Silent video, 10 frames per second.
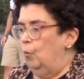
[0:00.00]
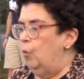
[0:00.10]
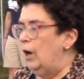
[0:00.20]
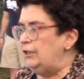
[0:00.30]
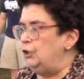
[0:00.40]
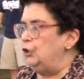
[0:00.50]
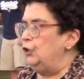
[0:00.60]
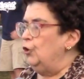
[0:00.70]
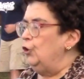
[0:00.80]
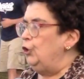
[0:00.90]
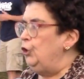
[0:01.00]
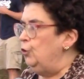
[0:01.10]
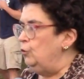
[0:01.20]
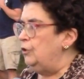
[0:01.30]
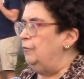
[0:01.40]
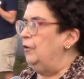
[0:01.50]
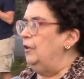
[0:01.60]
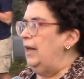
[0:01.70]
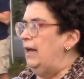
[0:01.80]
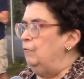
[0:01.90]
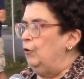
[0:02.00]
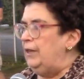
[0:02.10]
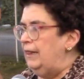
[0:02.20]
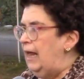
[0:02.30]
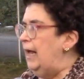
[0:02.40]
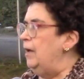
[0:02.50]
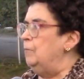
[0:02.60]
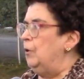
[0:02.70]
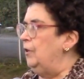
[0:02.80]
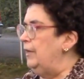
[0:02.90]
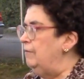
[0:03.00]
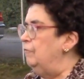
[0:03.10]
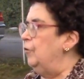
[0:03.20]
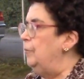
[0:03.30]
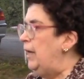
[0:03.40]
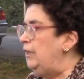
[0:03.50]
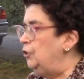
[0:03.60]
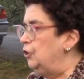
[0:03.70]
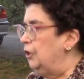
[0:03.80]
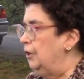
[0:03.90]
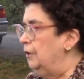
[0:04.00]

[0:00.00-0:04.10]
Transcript: what's useful and reliable information.